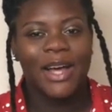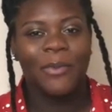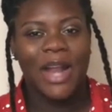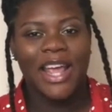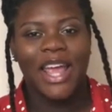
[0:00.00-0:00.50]

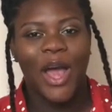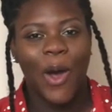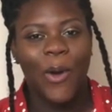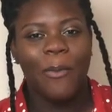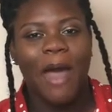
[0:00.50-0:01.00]
When I get
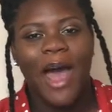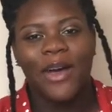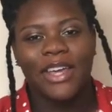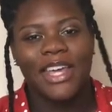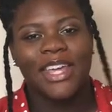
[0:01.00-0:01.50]
home,
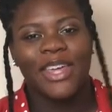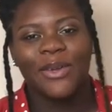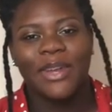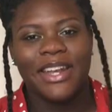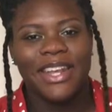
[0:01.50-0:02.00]
I'll get
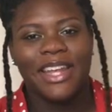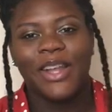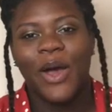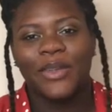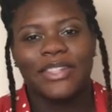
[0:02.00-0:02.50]
cute and get
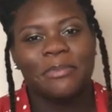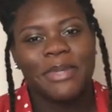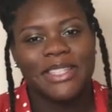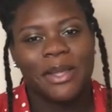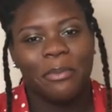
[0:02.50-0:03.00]
dolled up
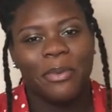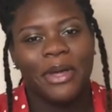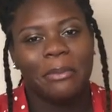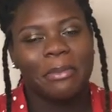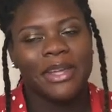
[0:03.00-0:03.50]
at some
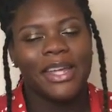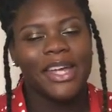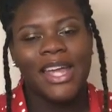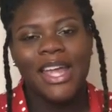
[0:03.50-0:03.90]
point, but